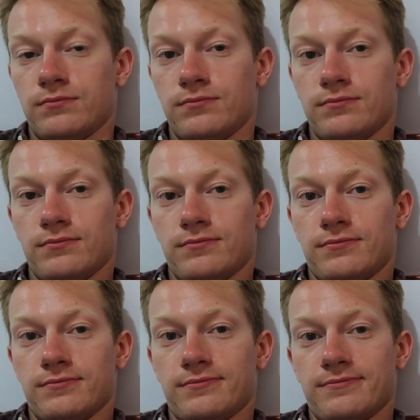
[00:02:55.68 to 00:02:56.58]

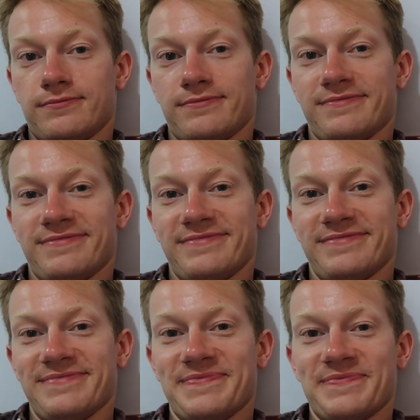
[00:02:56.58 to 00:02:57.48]

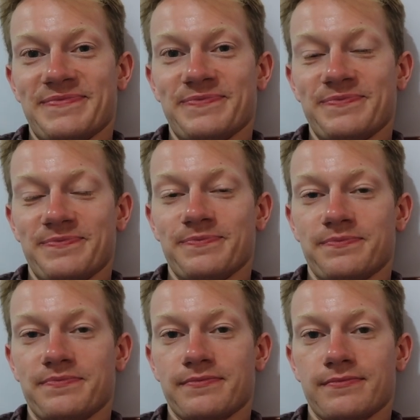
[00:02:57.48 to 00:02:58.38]

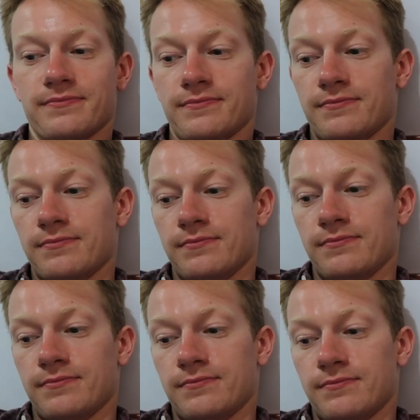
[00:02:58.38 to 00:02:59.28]

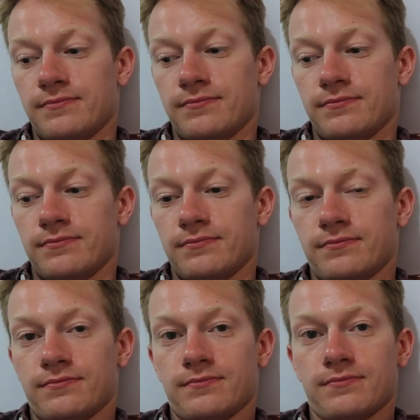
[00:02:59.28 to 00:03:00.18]

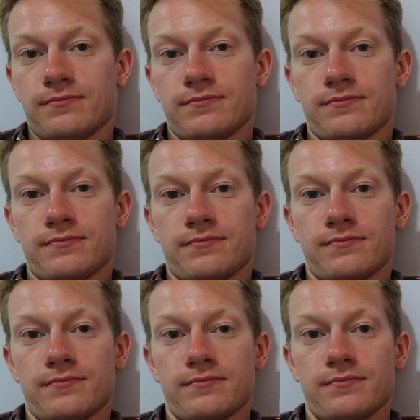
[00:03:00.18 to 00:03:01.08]

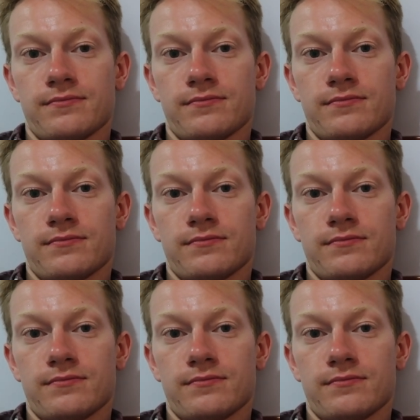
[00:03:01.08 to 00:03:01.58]
No words are spoken by the person on screen.